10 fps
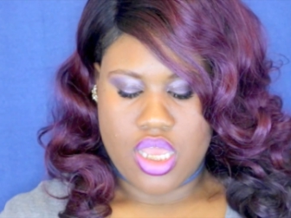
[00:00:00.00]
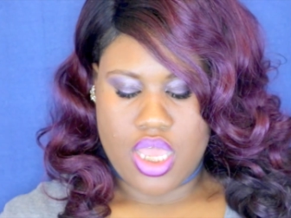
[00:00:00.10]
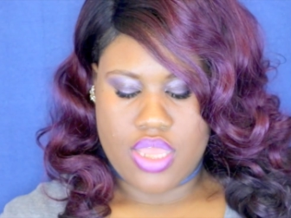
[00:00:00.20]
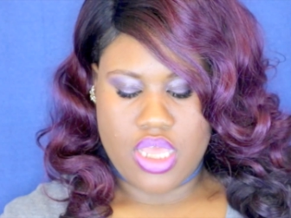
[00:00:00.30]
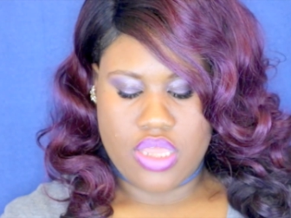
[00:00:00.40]

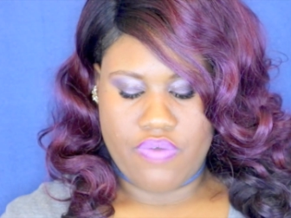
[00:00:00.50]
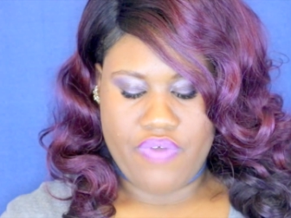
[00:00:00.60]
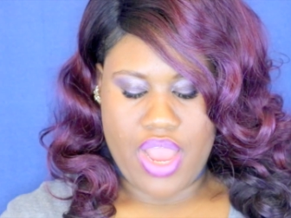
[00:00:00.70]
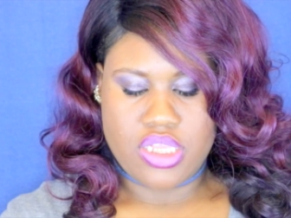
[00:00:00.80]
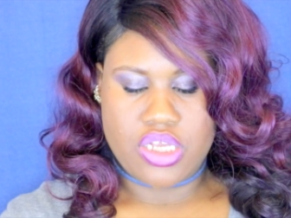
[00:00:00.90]
And then the
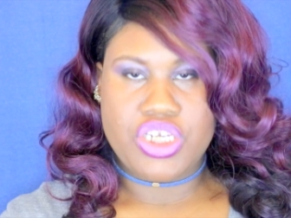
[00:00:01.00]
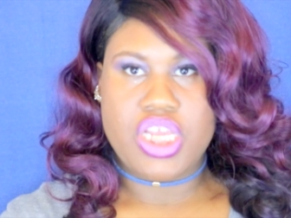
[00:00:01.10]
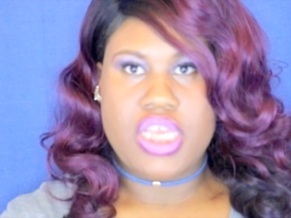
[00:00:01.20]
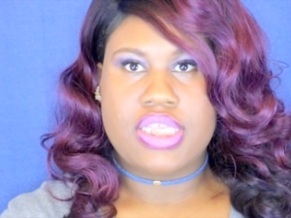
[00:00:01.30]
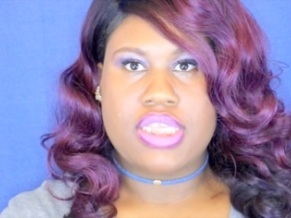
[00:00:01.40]
rest are
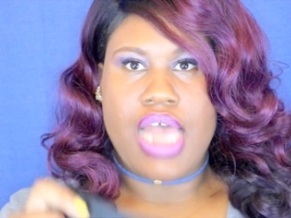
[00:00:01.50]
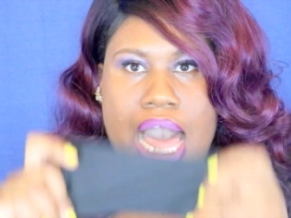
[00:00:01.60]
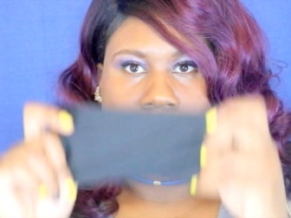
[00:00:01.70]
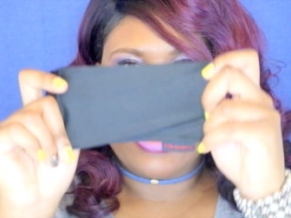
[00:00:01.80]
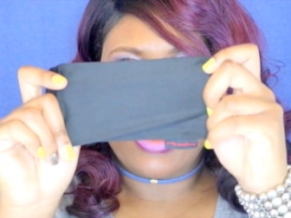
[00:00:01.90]
just solid